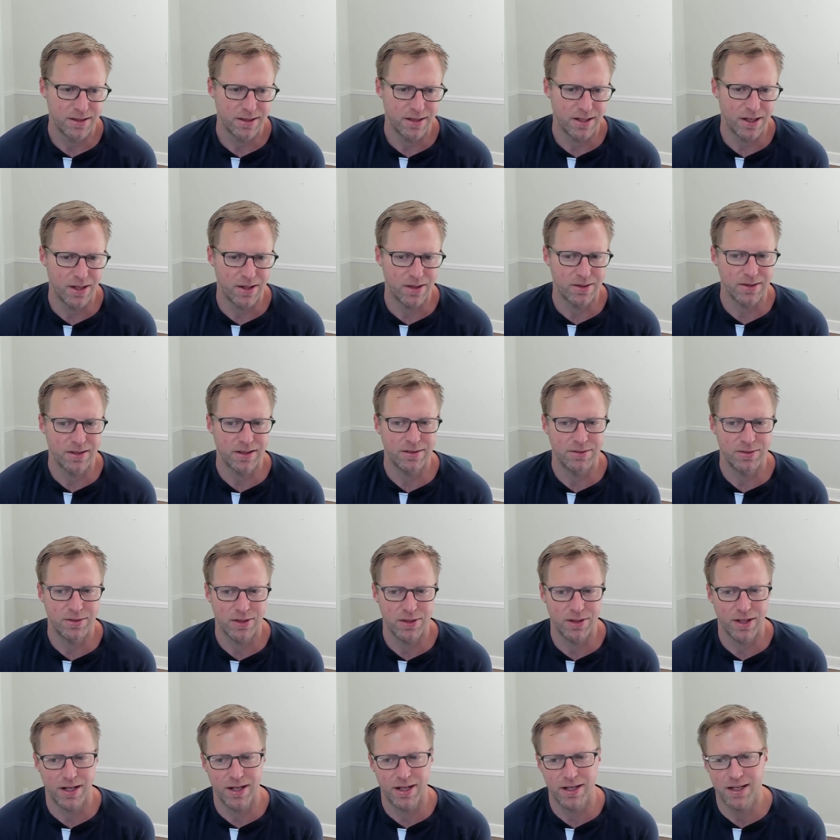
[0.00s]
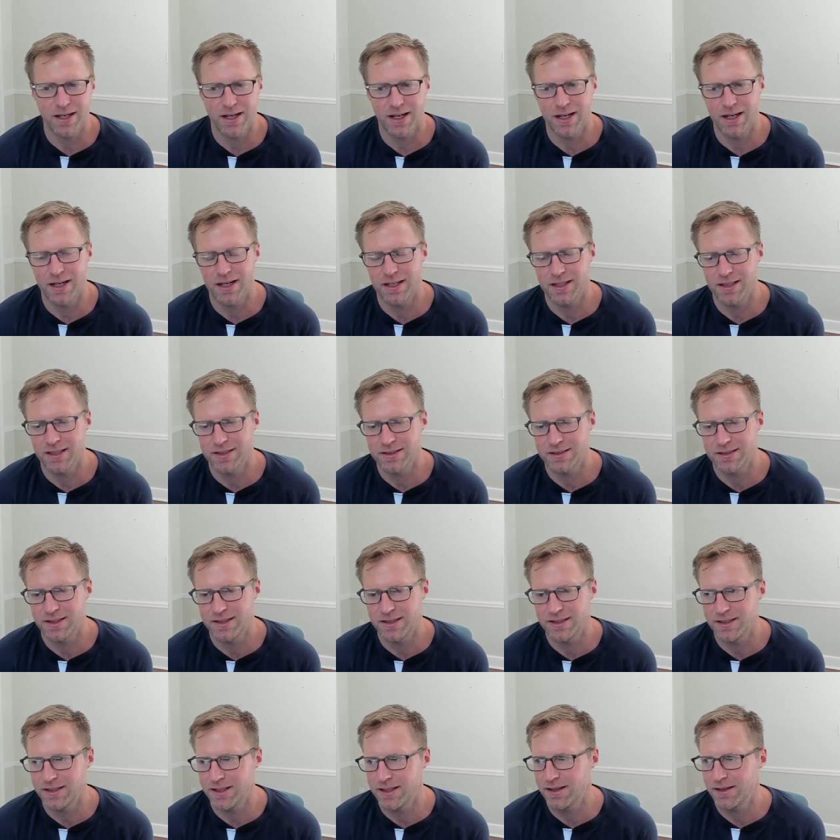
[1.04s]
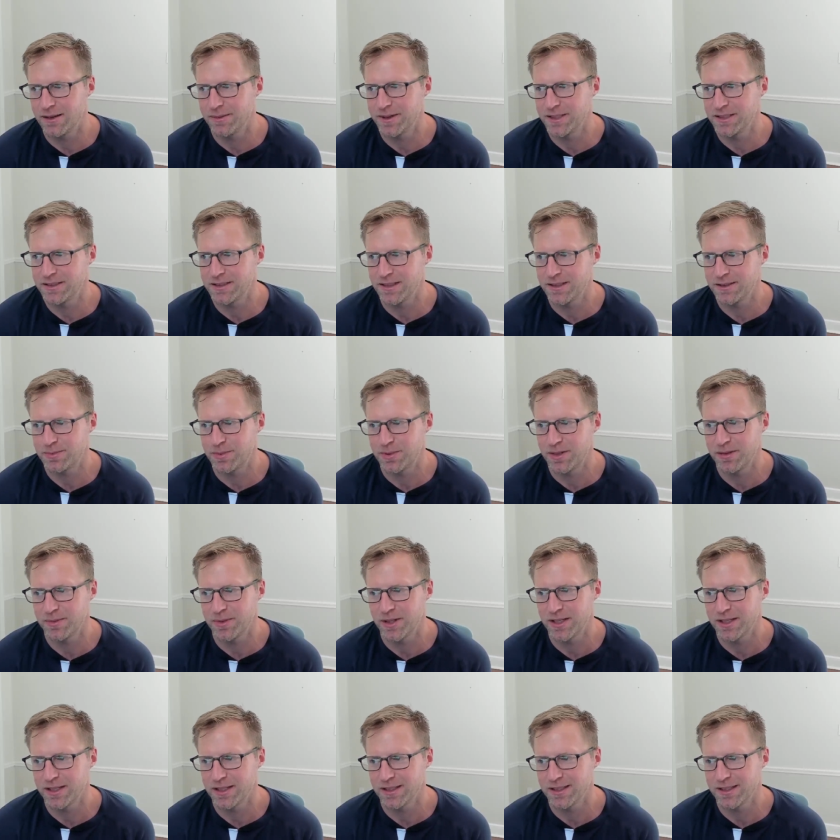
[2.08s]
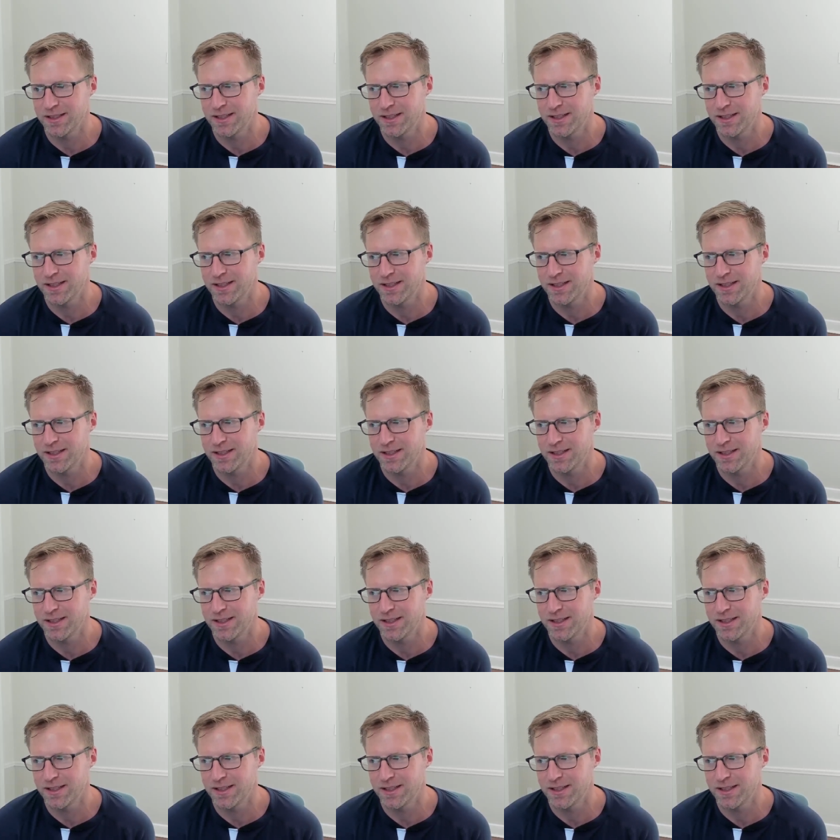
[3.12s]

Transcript: you know, if you're like, hey, listen, I need to get all my size pre-market,